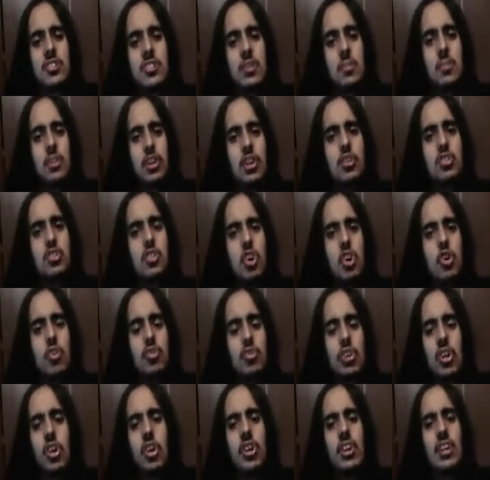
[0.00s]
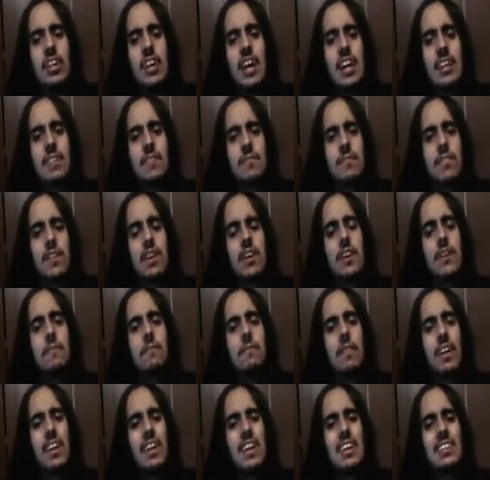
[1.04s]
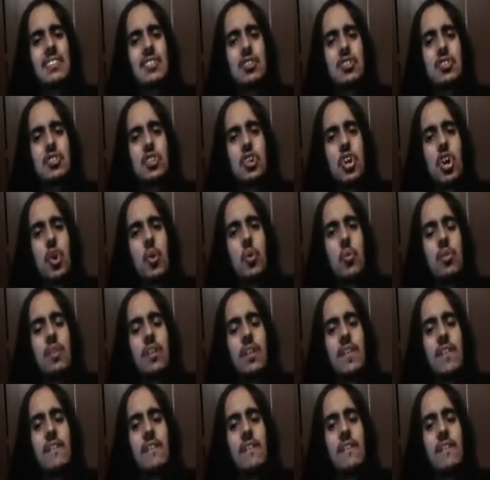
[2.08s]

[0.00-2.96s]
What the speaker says: Some of their jokes aren't as funny as the show,